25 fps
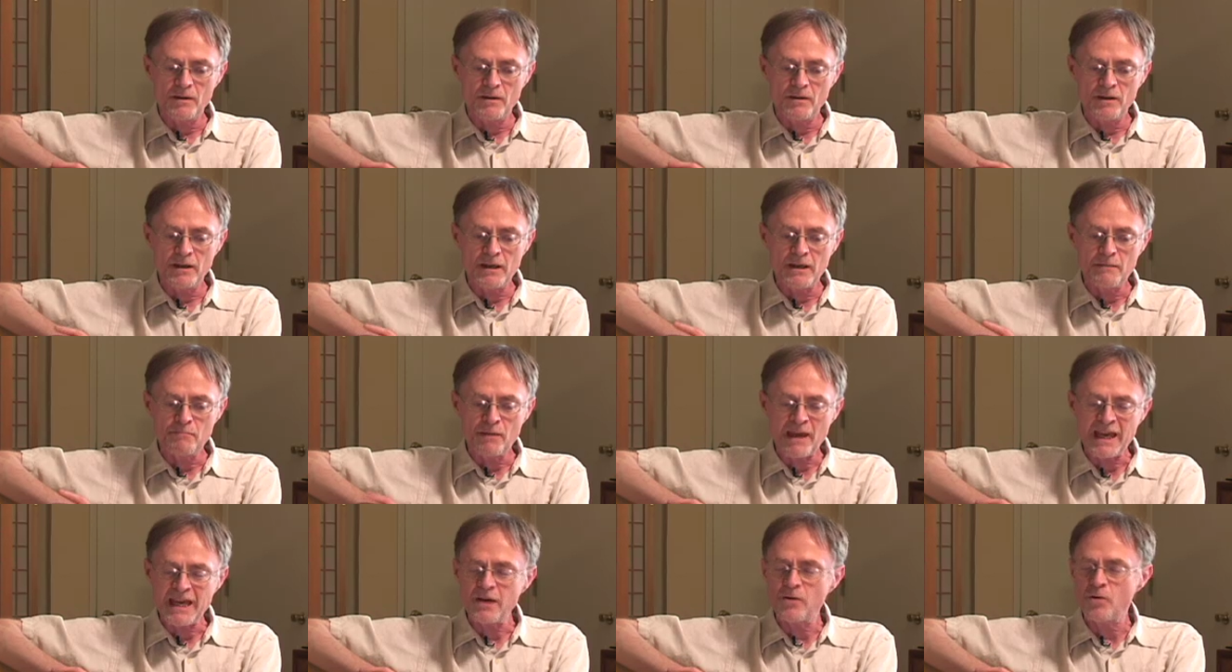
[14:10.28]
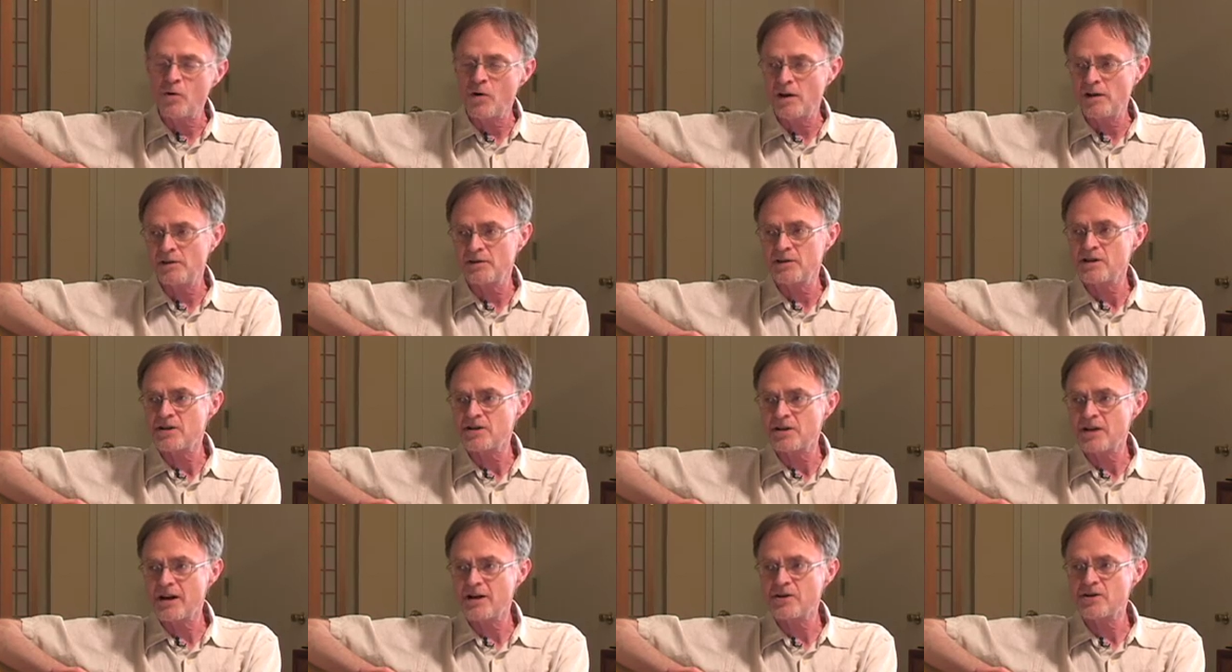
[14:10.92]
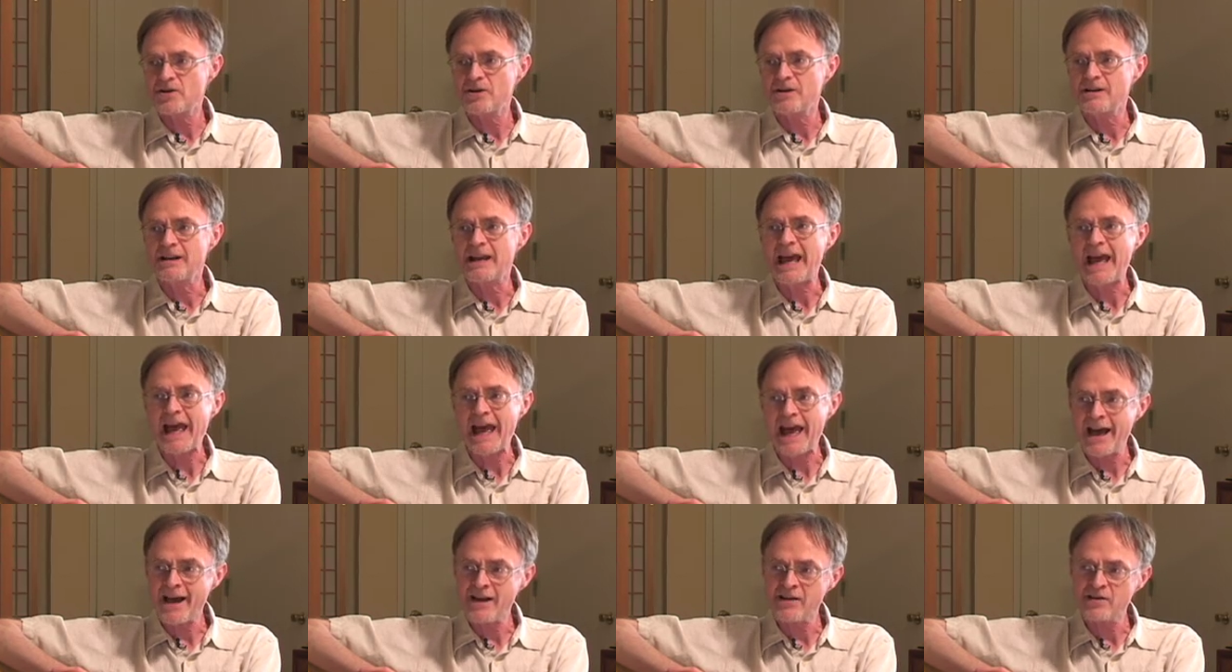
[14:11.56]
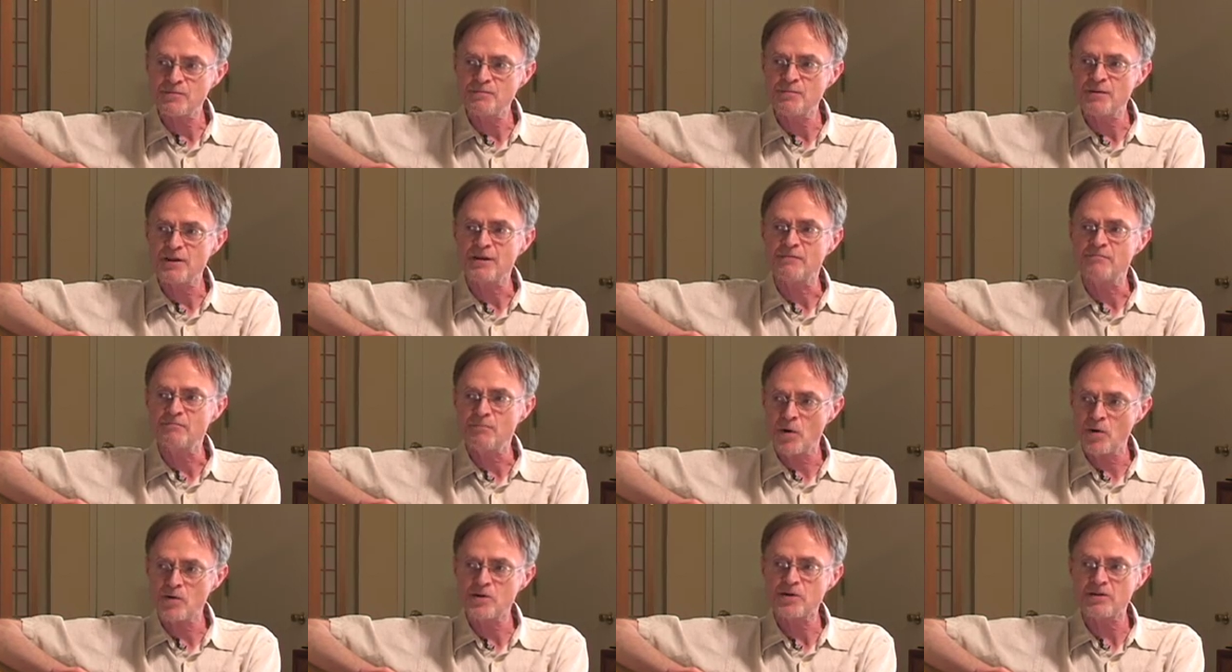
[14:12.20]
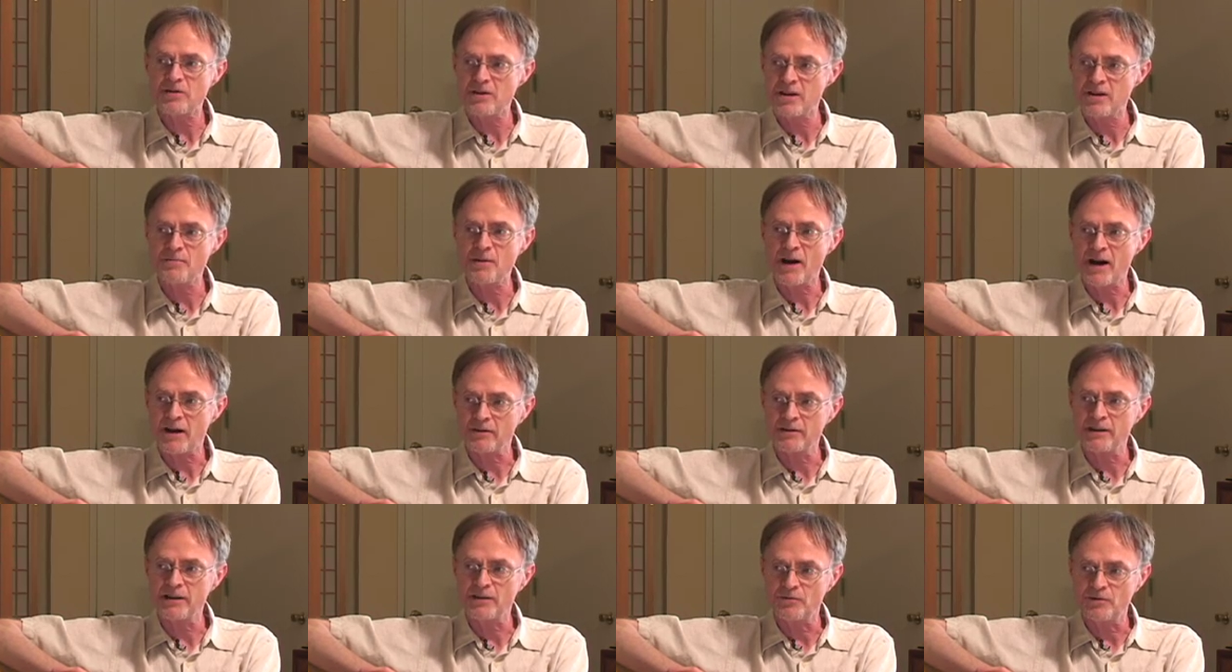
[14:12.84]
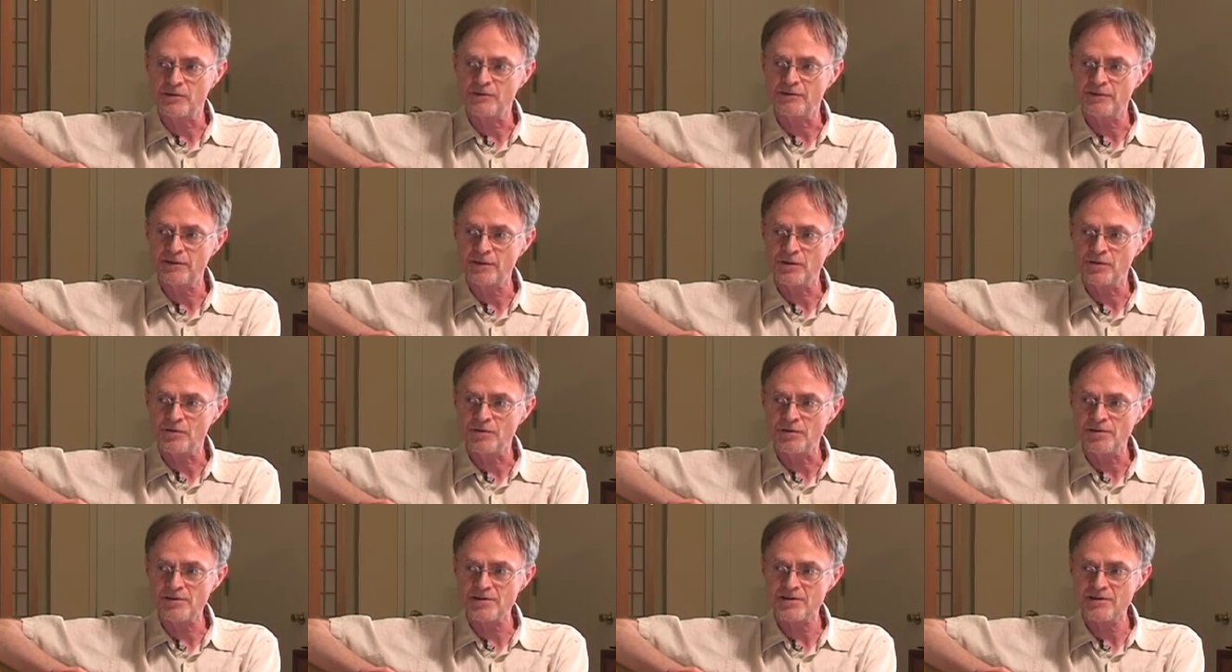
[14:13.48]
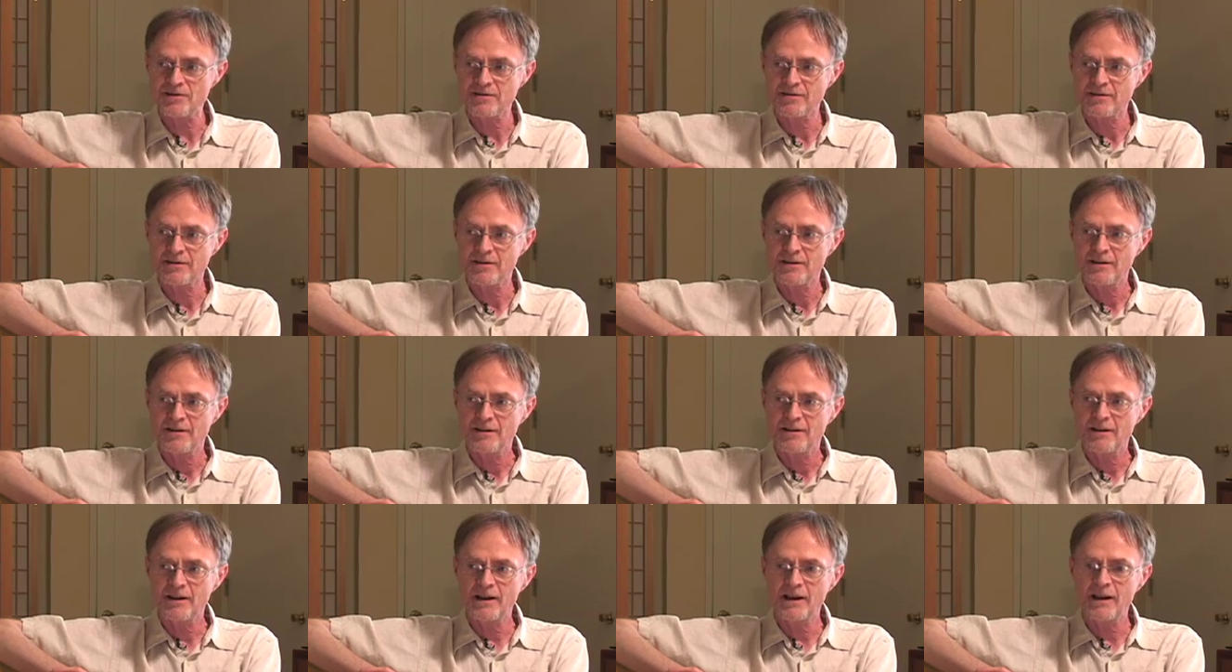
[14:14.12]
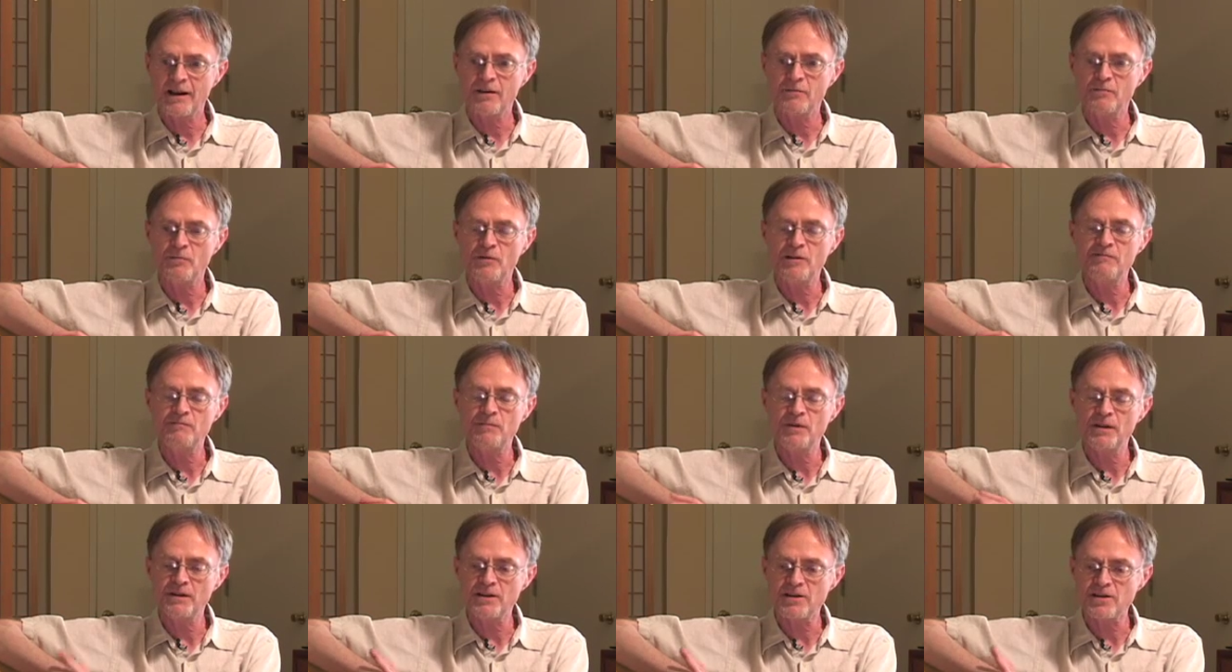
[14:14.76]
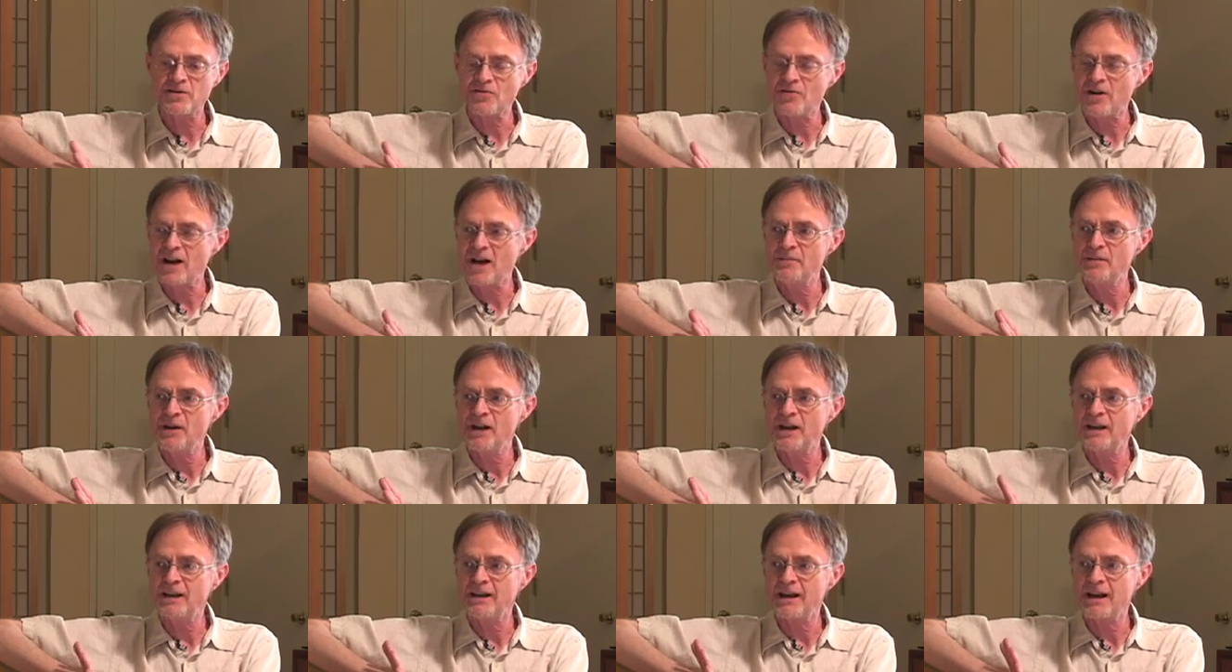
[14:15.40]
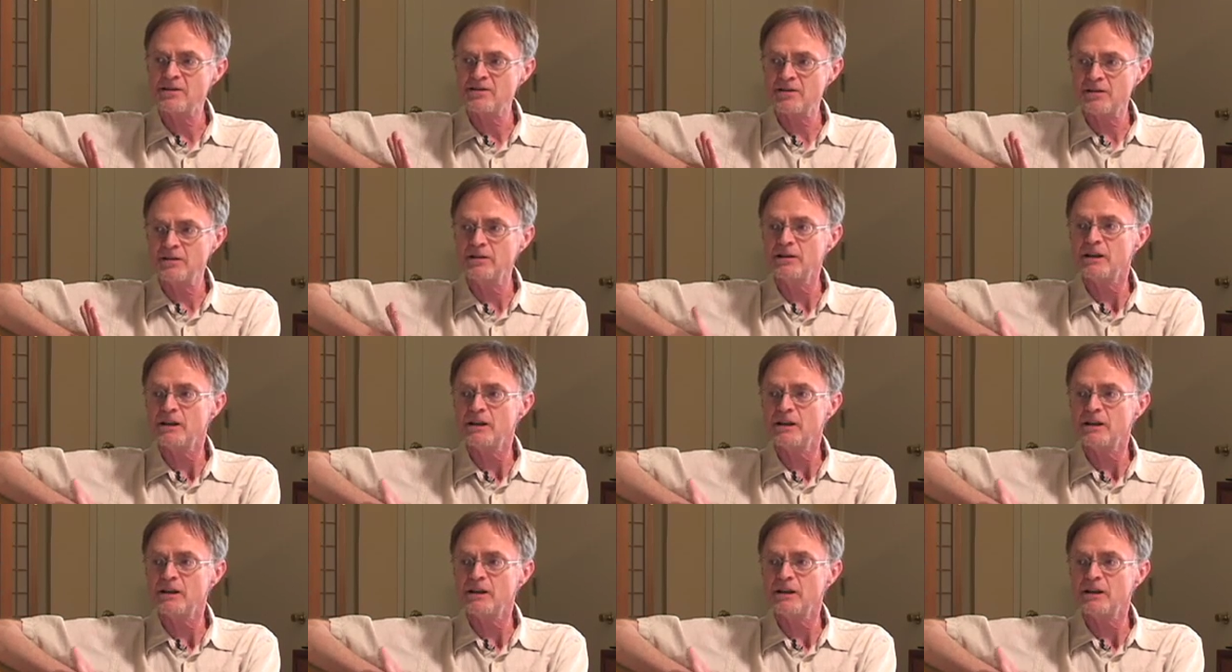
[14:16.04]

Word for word: the peak oil discussion has been mostly about liquid fuels, okay. and we've been describing it as a